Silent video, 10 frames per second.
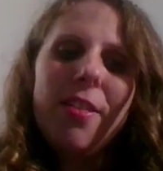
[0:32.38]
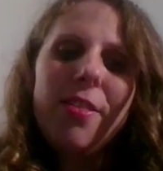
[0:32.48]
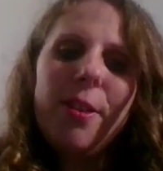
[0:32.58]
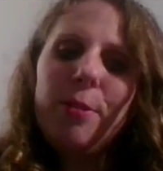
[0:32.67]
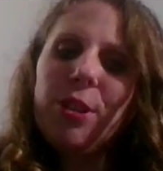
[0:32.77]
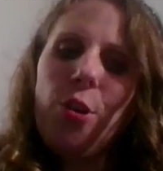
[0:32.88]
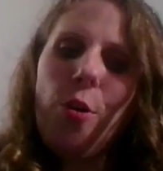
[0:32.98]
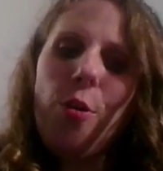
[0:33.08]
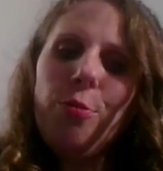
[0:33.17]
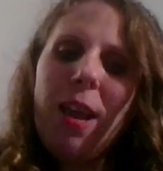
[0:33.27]
There was an
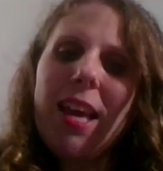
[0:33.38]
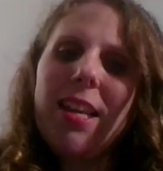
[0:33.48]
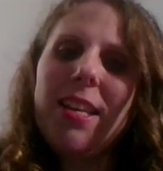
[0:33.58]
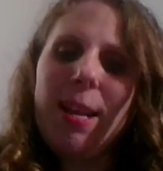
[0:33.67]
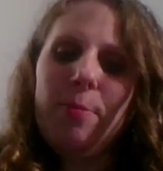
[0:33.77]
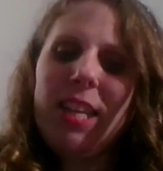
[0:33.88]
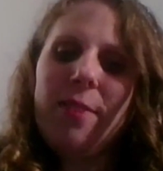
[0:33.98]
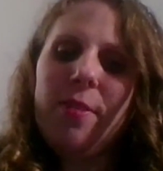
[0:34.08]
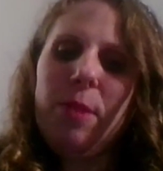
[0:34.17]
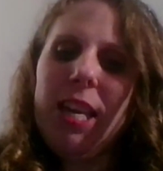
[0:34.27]
old man named
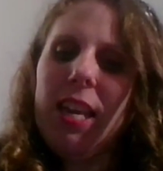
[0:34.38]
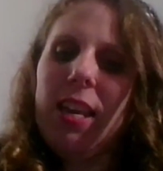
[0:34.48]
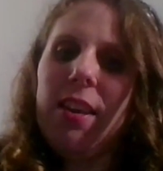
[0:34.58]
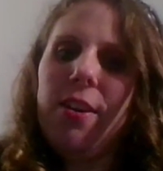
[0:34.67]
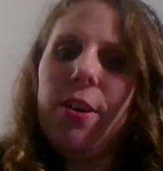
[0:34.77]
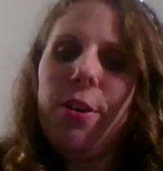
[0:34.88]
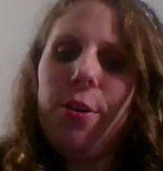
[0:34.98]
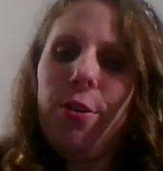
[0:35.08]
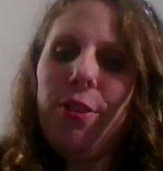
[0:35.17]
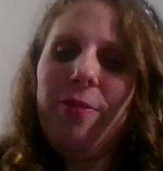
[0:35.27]
David McGee
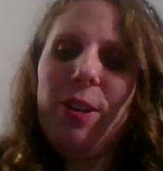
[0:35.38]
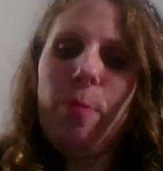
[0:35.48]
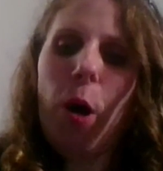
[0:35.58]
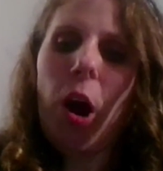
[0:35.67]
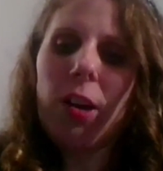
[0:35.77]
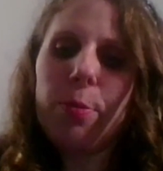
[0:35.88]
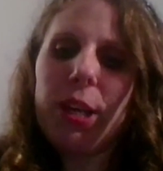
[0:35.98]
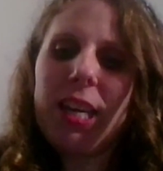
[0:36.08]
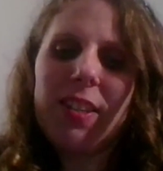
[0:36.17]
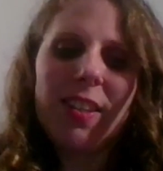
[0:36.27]
who lived in Park
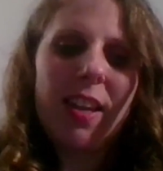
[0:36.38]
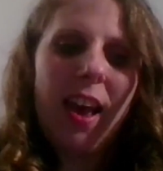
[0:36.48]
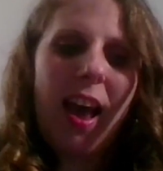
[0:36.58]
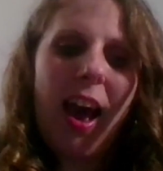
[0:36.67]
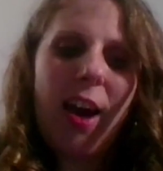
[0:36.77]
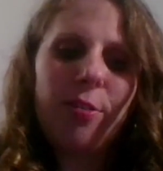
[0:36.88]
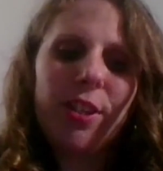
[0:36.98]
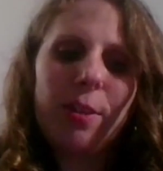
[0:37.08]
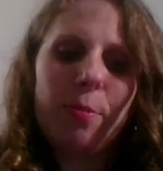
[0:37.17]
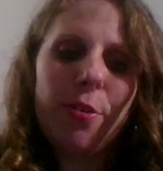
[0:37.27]
Place, house
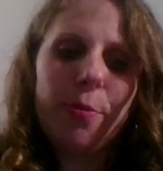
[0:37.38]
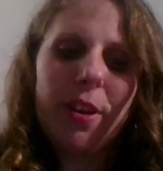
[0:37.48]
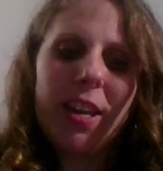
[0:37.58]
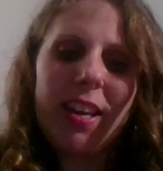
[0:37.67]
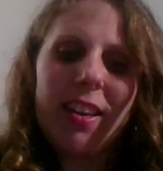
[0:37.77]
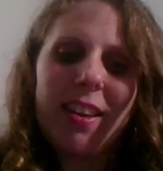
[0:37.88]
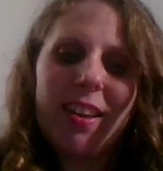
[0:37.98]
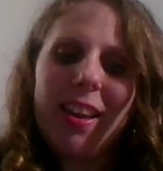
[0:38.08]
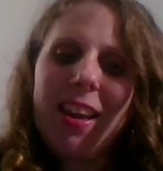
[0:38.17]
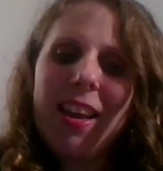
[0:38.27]
number 3.
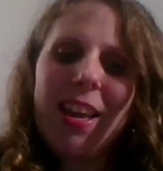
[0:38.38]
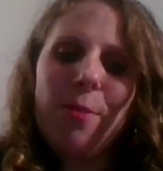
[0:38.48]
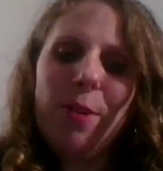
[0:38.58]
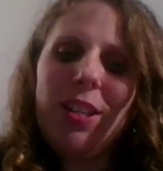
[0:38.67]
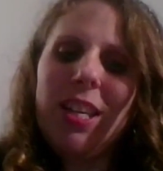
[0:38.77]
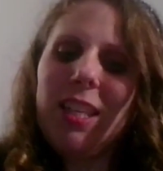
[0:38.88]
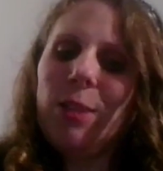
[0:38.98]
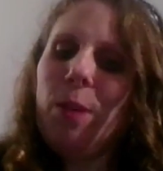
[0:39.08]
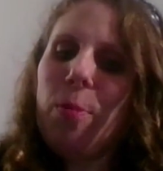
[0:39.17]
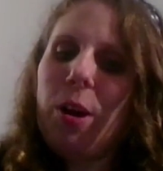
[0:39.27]
He went to his
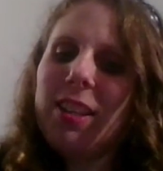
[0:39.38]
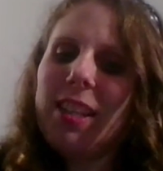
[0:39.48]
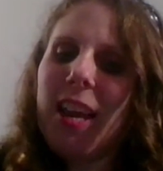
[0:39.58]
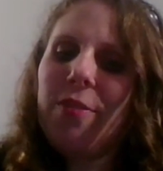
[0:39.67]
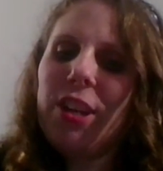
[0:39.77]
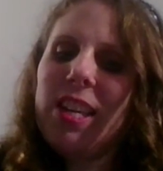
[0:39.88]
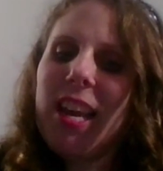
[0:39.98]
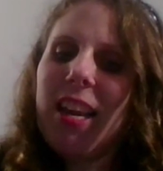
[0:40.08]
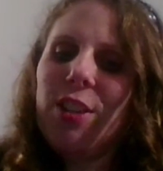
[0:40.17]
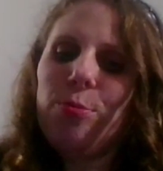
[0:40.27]
mailbox every
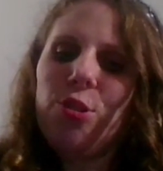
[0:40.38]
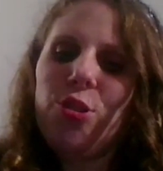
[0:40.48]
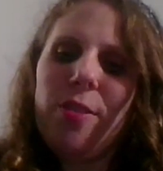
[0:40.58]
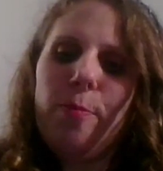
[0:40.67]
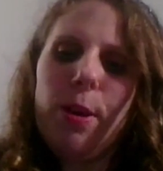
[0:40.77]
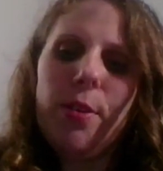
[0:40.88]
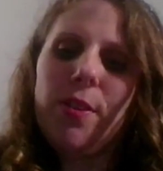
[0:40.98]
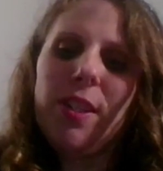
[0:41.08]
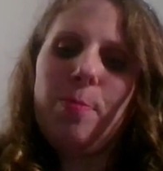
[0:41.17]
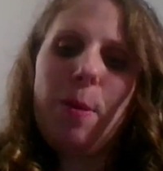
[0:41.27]
day to retrieve bills
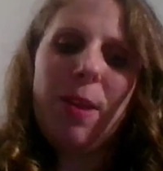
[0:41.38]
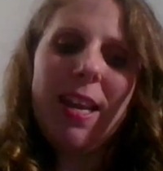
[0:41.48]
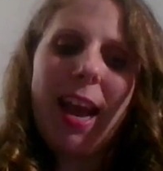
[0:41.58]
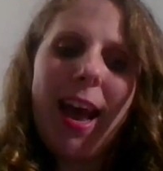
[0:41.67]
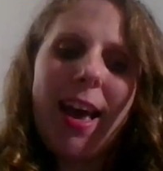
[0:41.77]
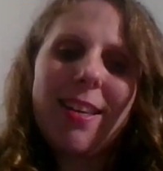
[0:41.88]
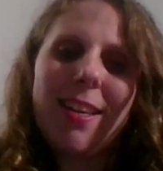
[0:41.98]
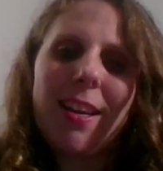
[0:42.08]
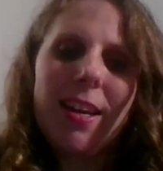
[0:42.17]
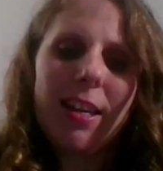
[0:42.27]
and maybe an ad,
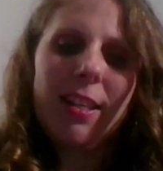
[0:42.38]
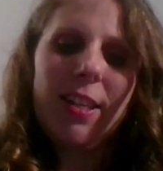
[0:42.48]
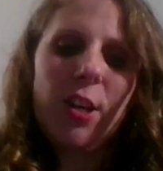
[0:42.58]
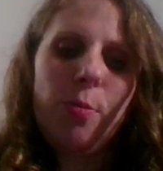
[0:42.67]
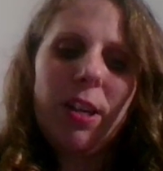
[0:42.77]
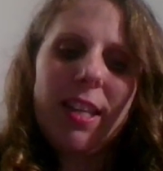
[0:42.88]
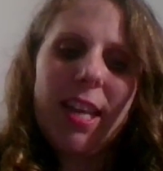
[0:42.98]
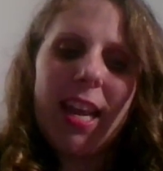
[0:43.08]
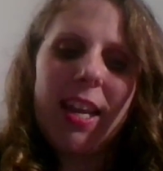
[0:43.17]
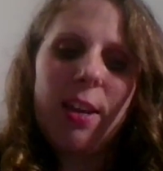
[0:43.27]
until one
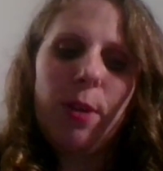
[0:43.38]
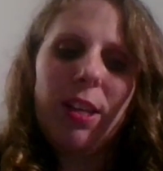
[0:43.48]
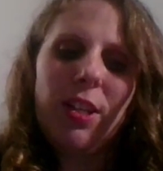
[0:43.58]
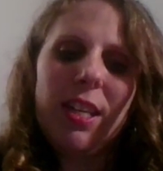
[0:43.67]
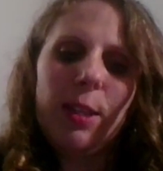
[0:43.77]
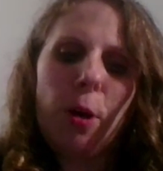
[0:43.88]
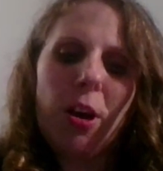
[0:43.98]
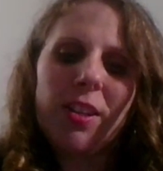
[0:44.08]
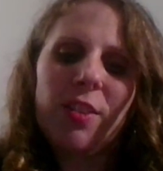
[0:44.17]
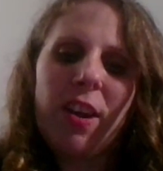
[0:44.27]
day he went to his
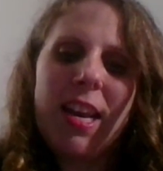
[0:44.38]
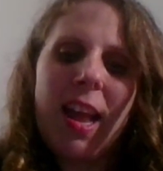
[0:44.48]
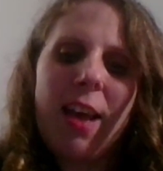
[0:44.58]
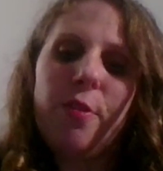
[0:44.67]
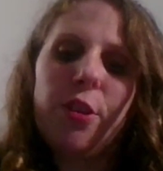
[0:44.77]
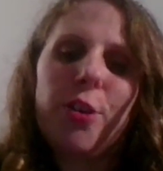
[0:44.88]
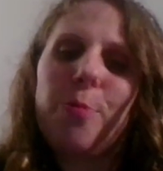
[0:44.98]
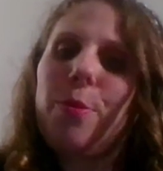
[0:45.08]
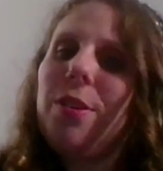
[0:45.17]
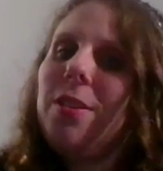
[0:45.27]
box to find an envelope.
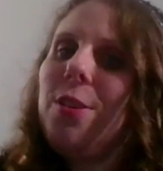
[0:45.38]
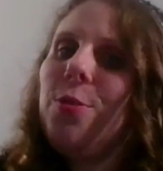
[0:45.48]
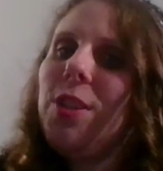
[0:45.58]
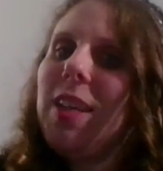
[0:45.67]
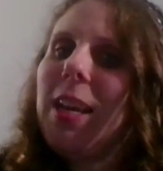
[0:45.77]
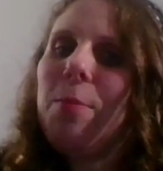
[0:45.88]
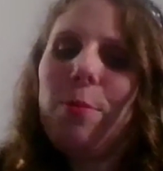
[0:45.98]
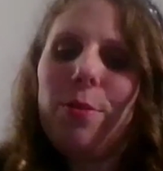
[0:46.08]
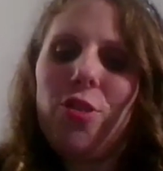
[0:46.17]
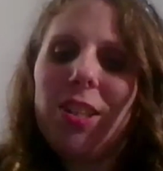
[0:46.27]
No stamp,
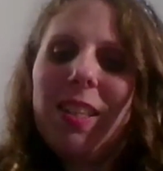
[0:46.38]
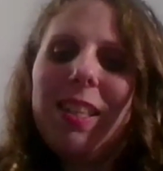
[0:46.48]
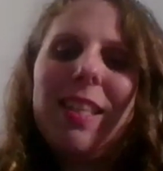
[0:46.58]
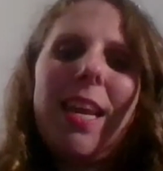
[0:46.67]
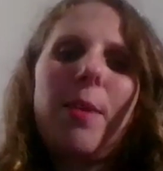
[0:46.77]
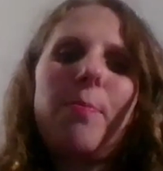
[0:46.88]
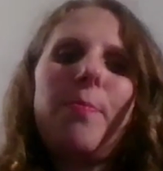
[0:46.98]
just his name.